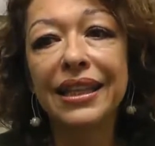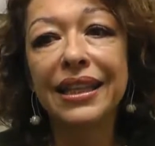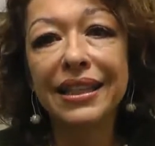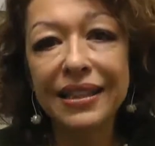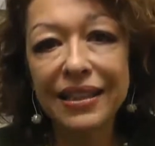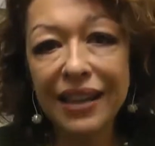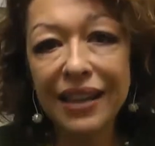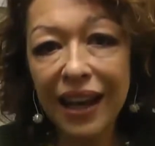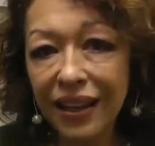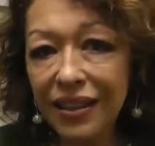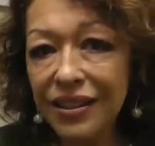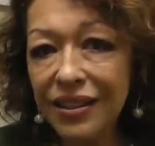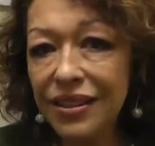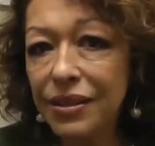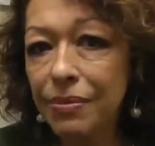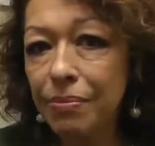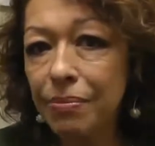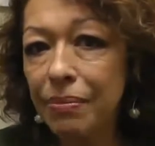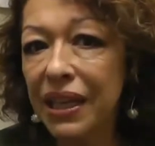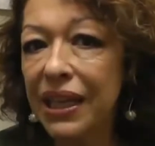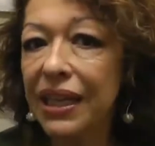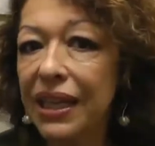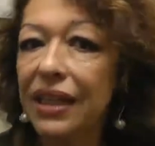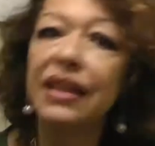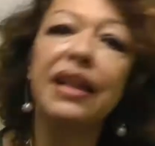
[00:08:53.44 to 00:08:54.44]
It
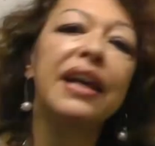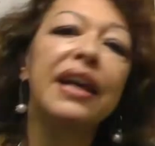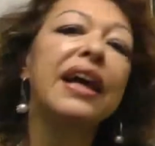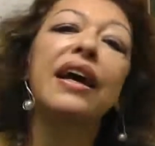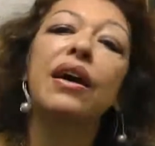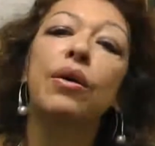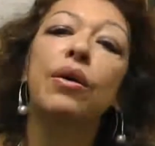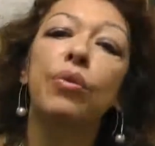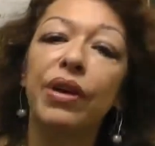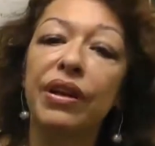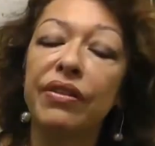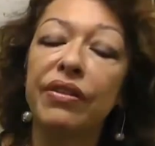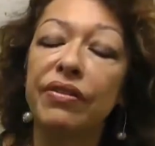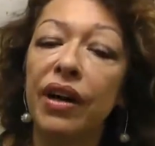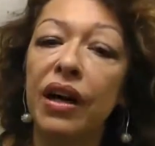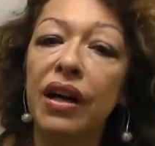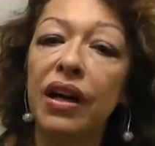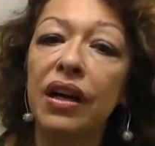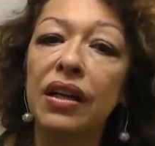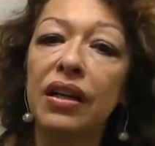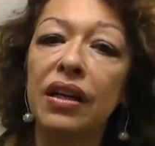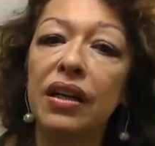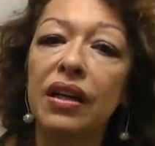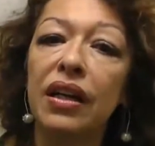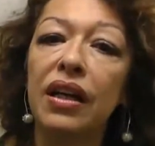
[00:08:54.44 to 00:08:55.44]
does mean,
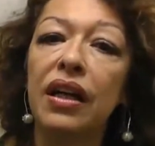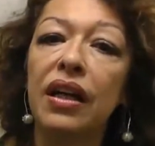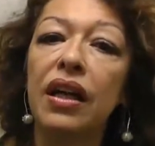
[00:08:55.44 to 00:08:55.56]
however,